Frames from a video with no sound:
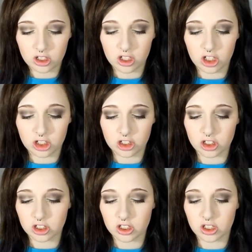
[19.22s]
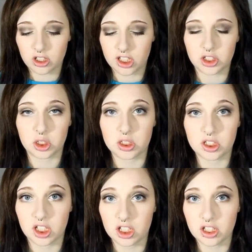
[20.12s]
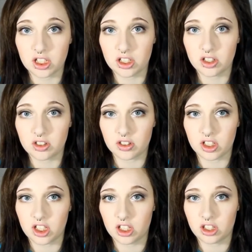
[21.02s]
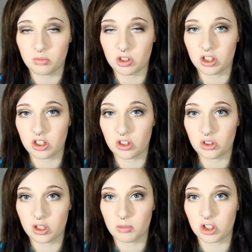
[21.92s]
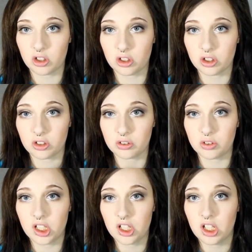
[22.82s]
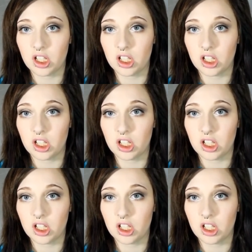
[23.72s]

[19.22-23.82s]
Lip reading: color that your skin is, like within the same undertone.